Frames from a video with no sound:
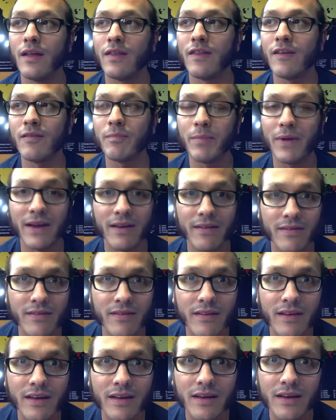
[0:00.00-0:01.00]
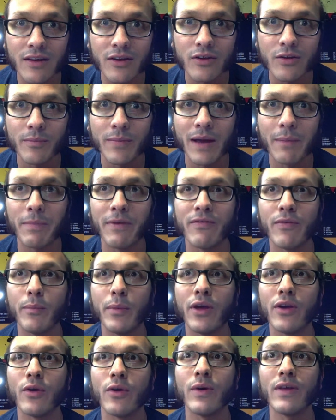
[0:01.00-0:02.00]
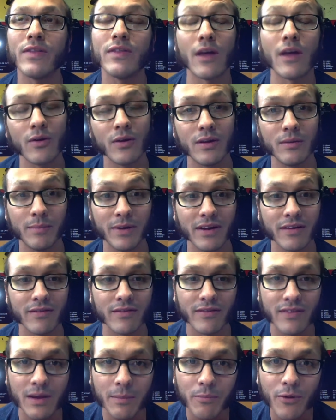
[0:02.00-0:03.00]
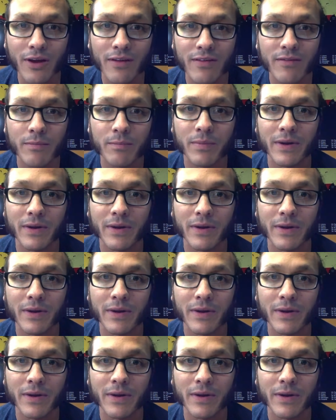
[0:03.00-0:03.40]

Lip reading: This place you might be familiar with not only because of CIPRÉS,